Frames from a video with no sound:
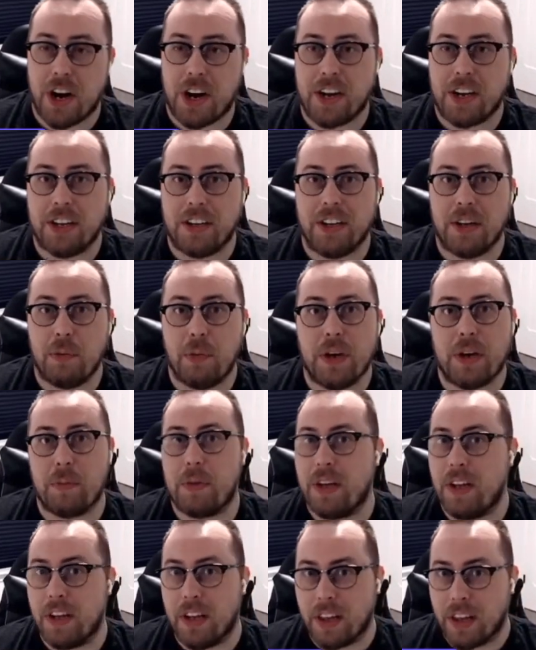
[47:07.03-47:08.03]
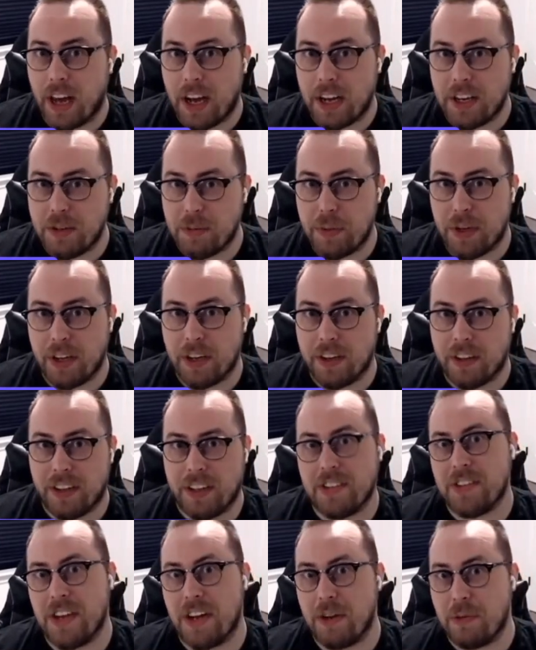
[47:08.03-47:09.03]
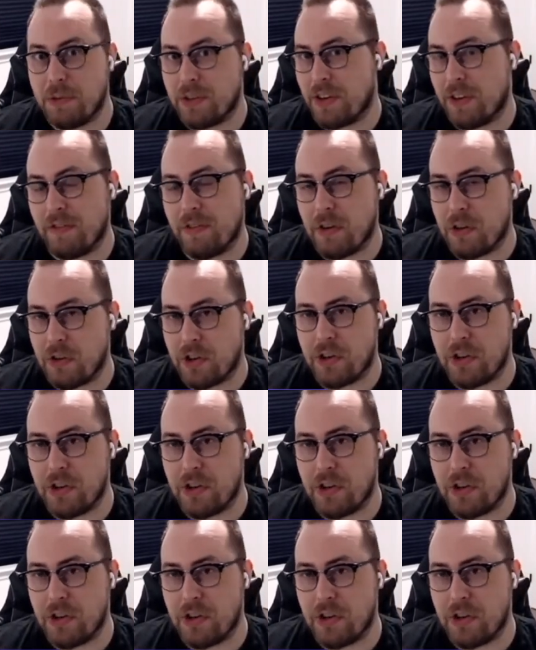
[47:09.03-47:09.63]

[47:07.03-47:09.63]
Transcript: Wikipedia lied to me. It said it was at version 2.